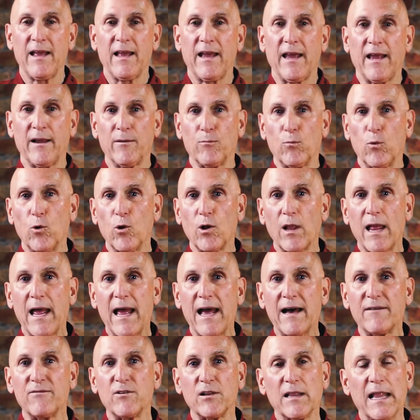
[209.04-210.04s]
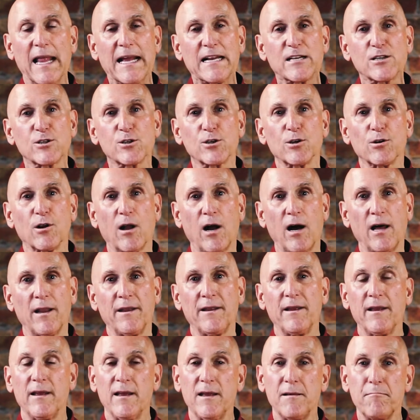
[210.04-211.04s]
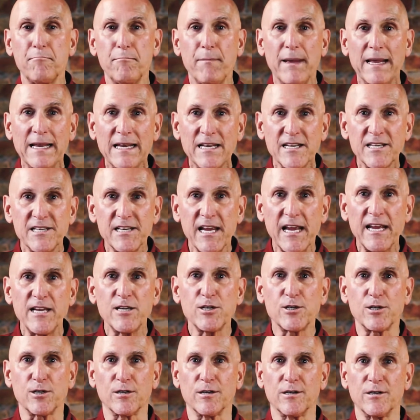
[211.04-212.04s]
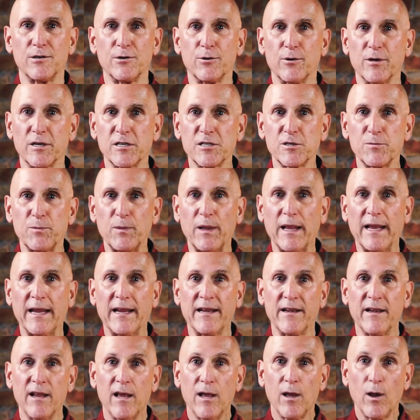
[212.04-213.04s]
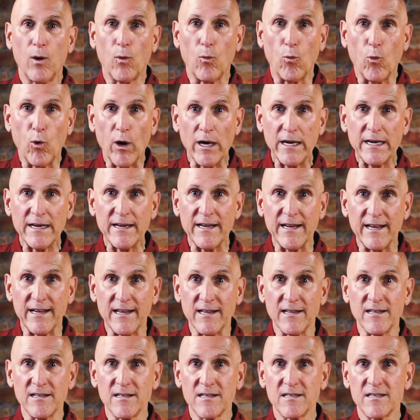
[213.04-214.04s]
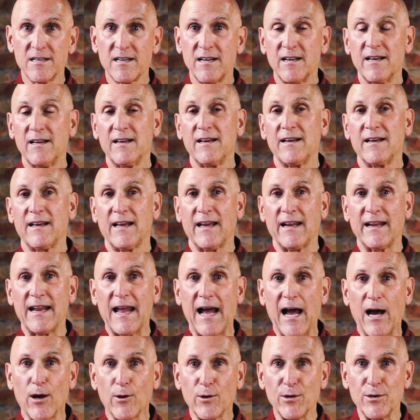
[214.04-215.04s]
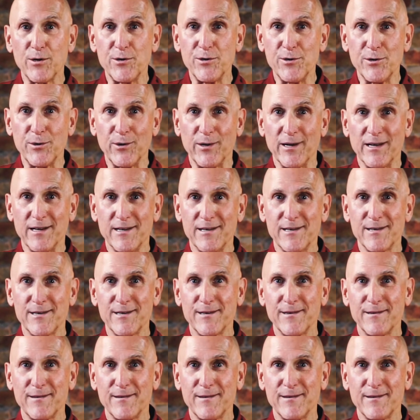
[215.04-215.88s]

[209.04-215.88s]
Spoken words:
And we'll have a lecture on meditation to explain what it is and how to do it.